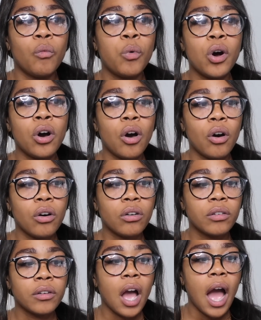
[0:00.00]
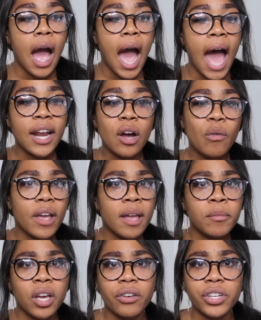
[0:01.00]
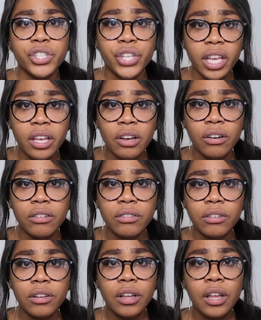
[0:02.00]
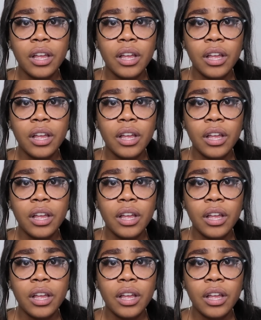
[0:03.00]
well, I don't want him to go to jail.